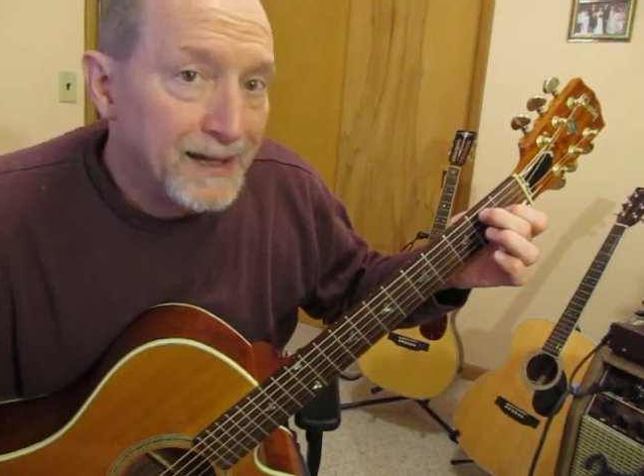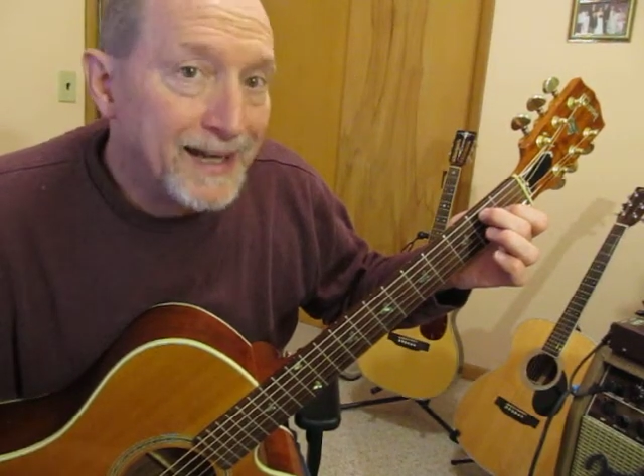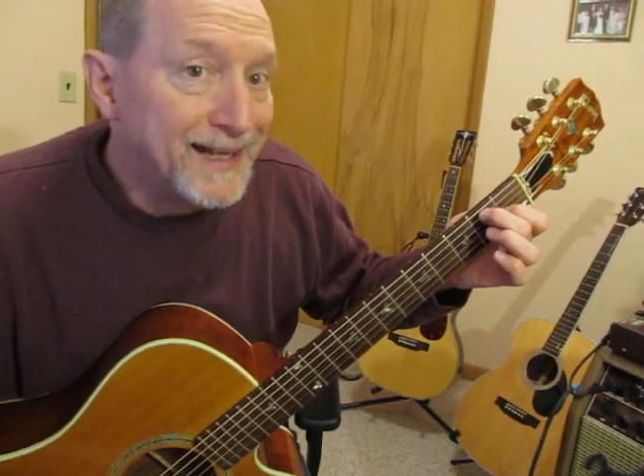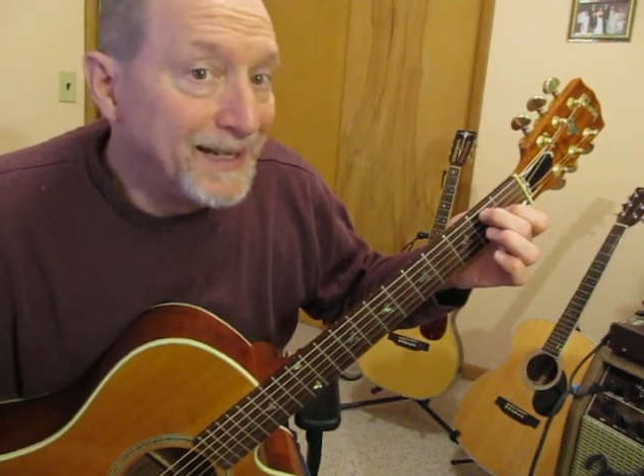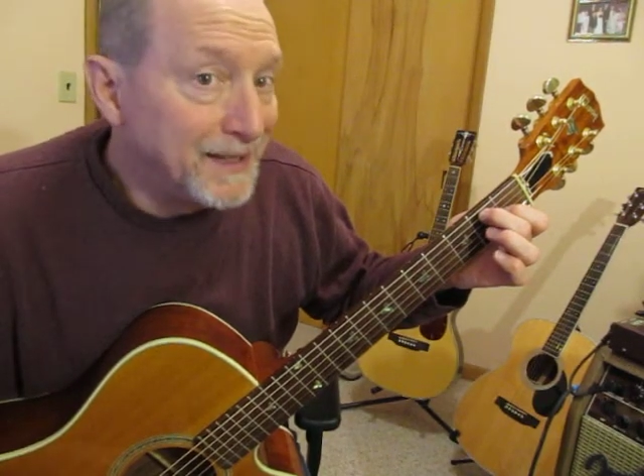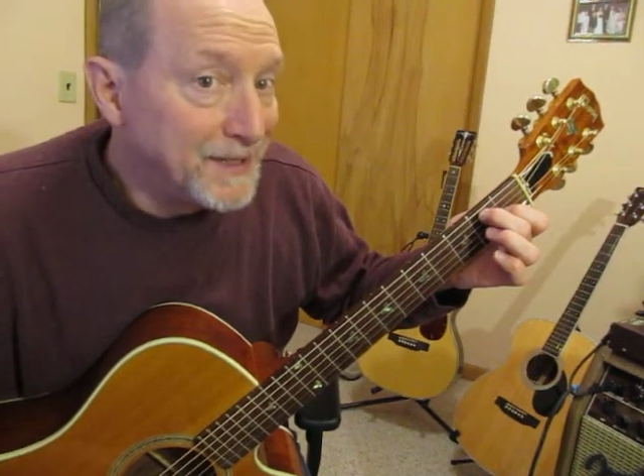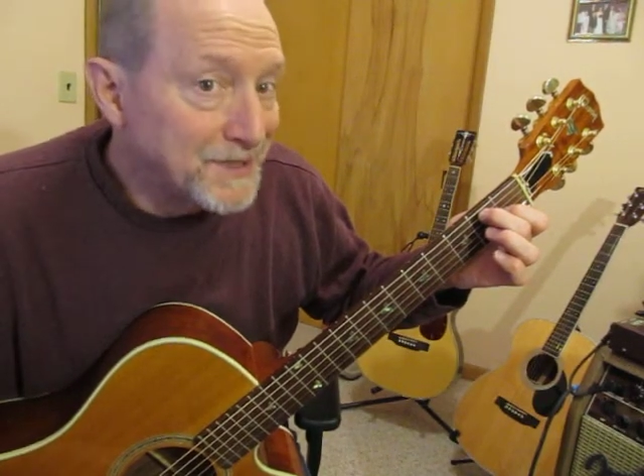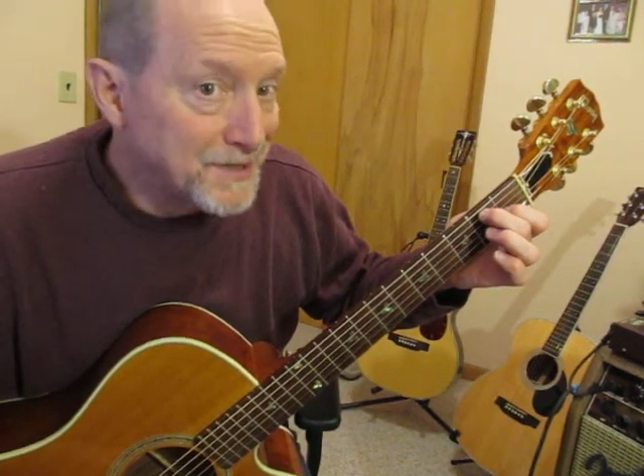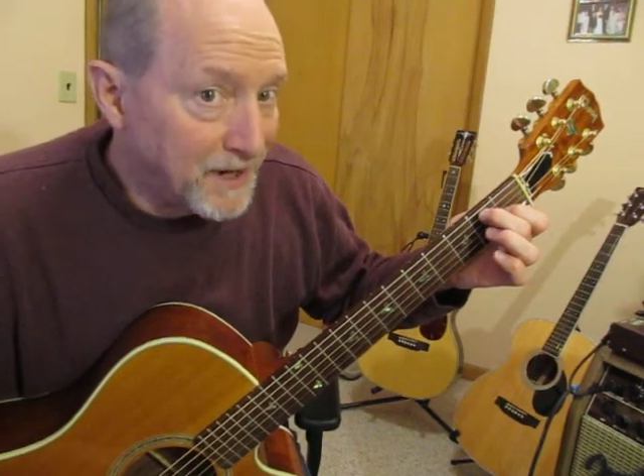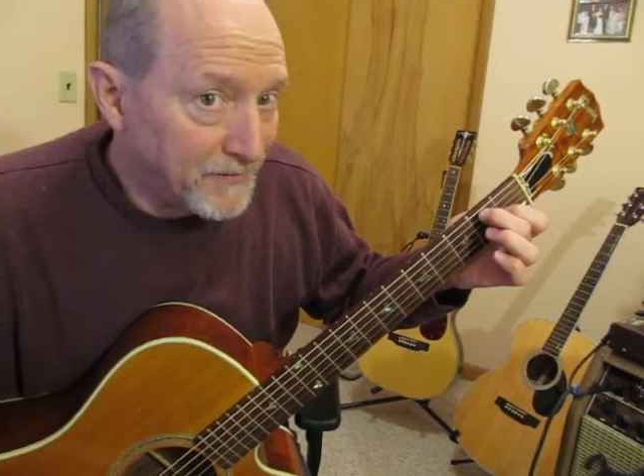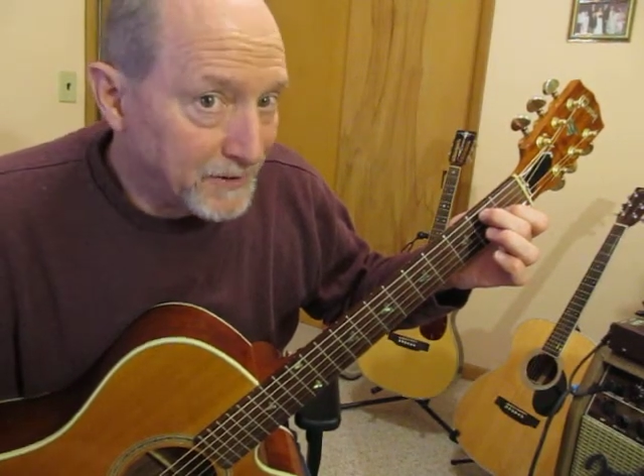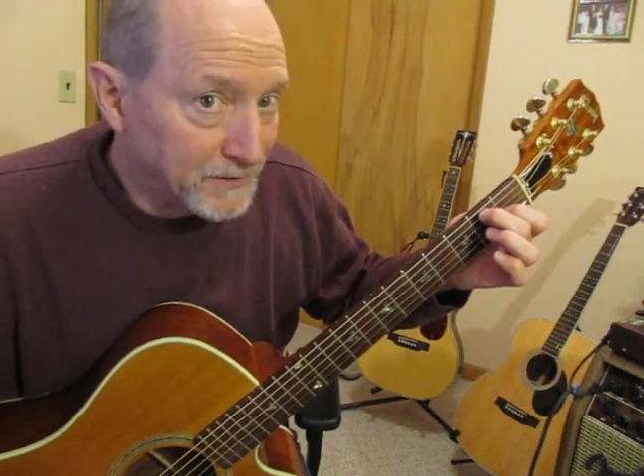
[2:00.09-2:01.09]
an
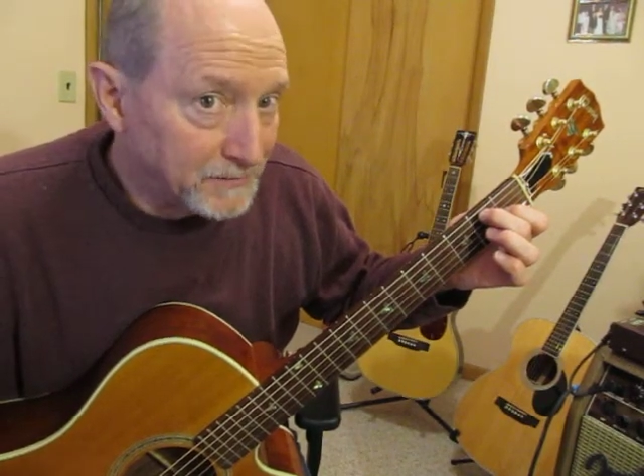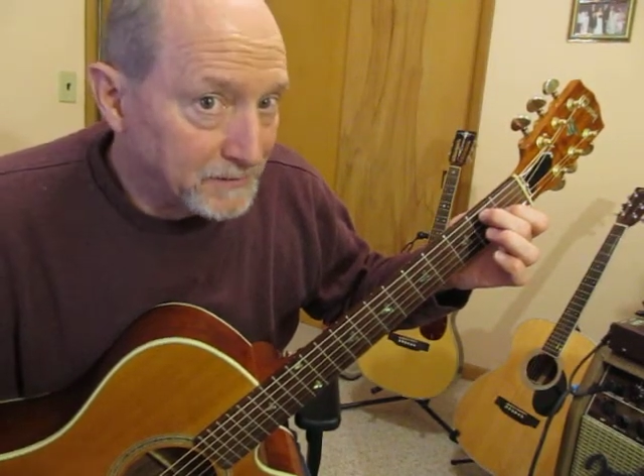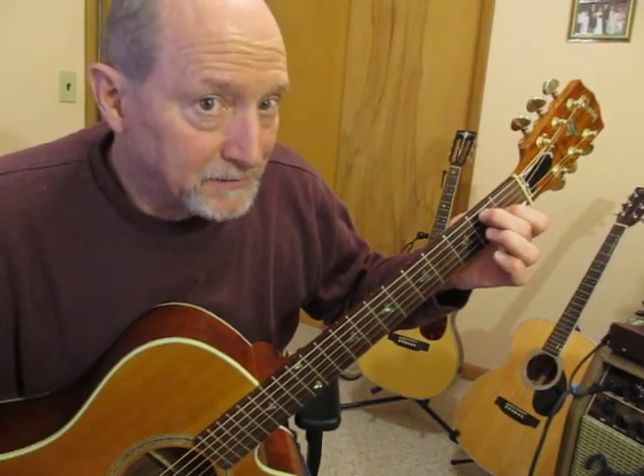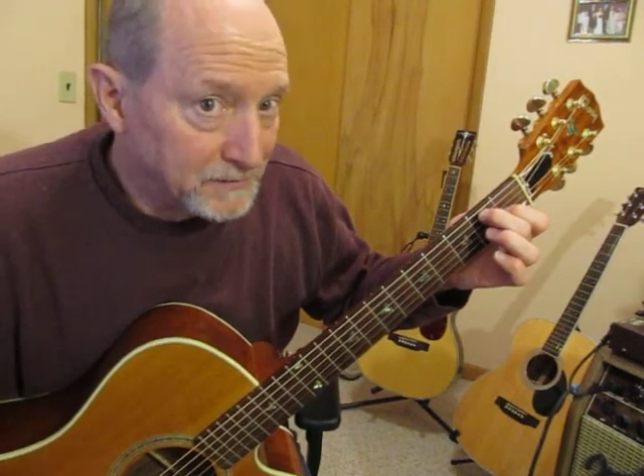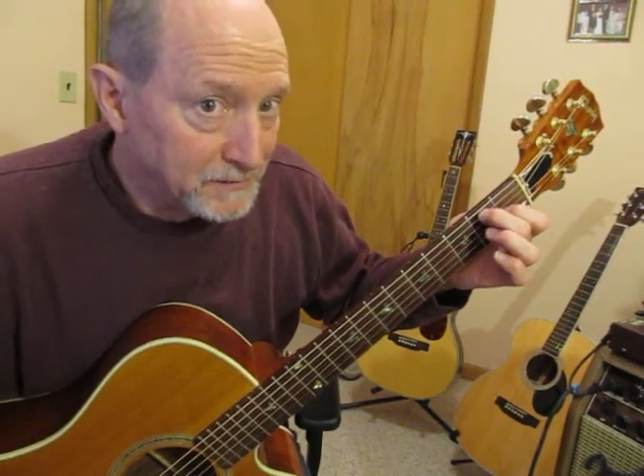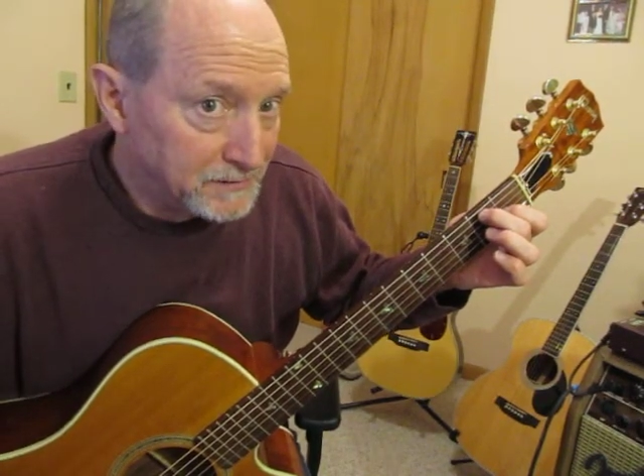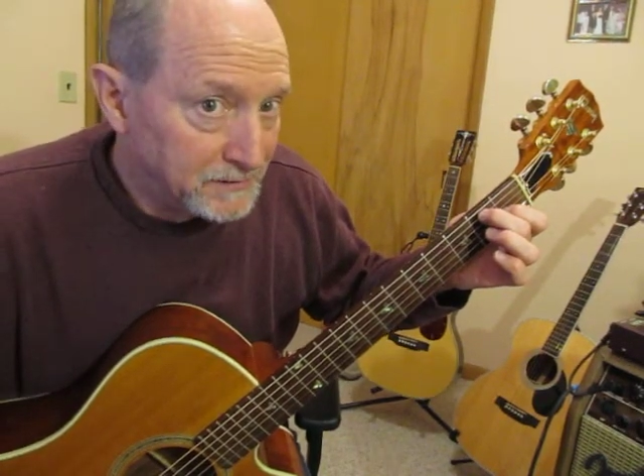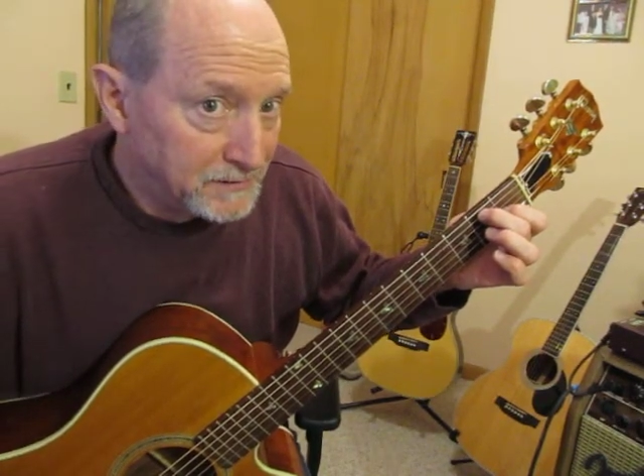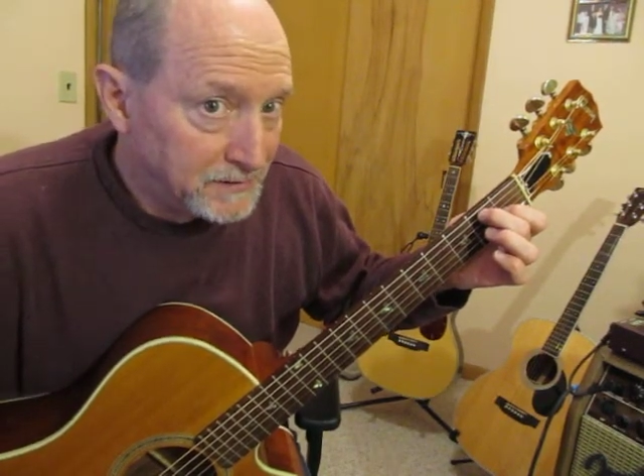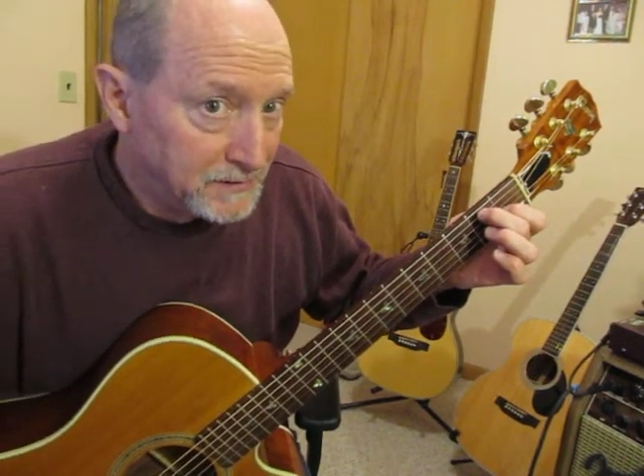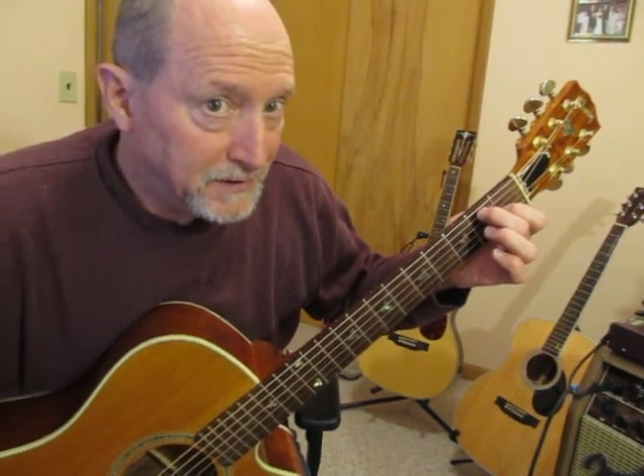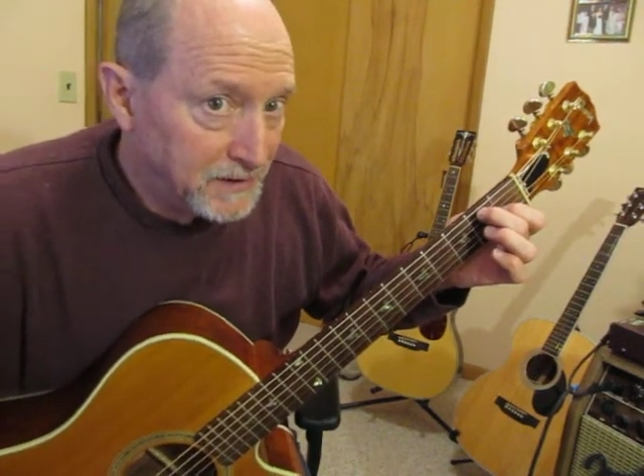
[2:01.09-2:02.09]
E7.
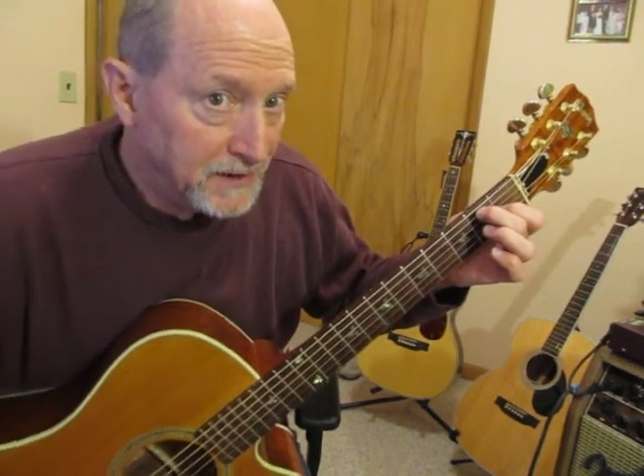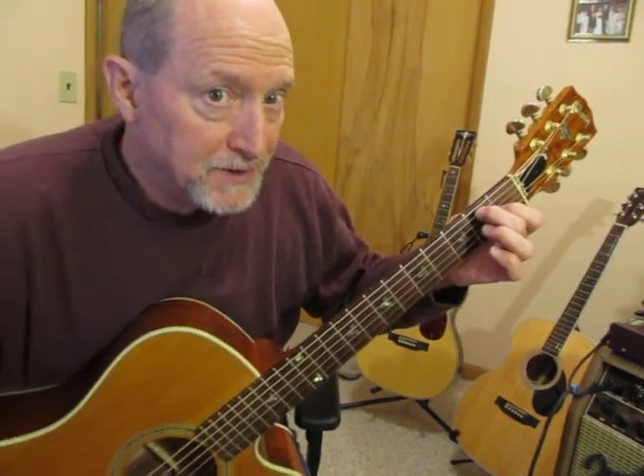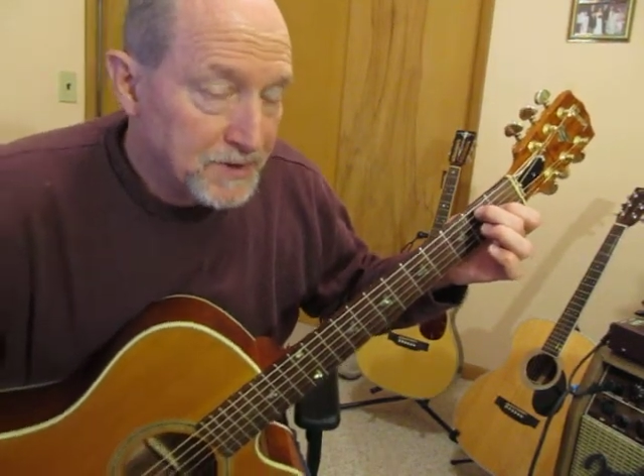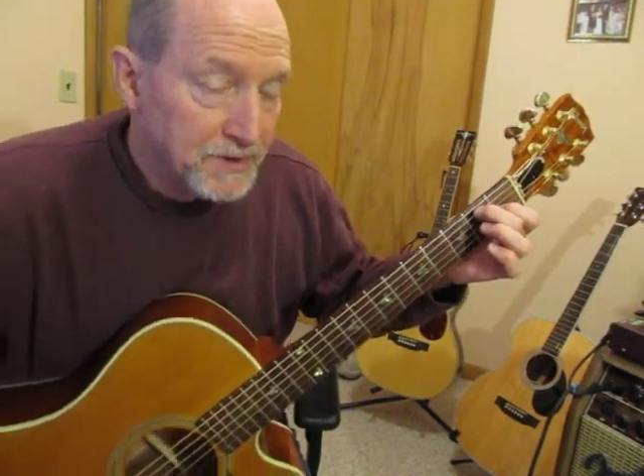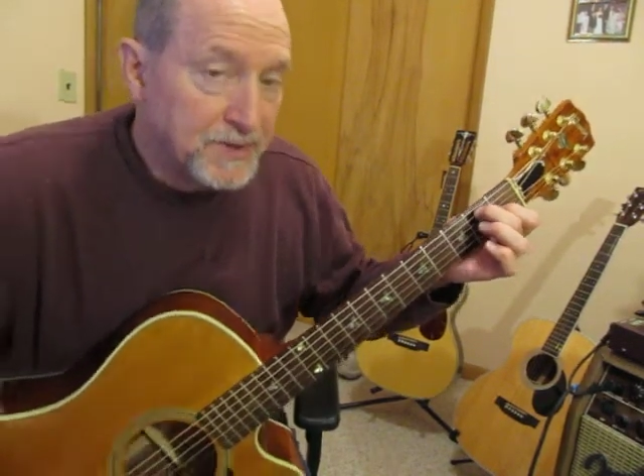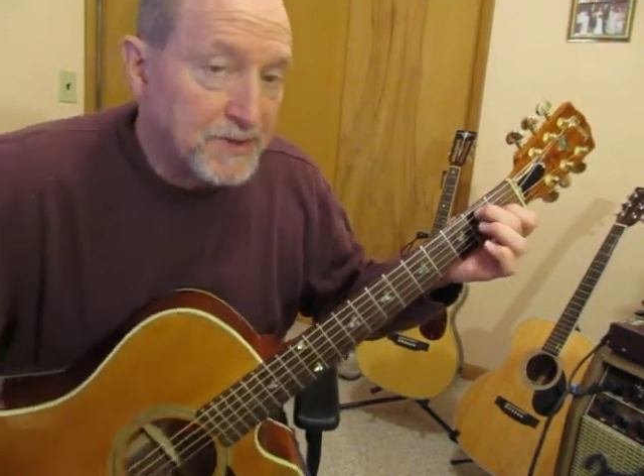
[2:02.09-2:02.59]
So it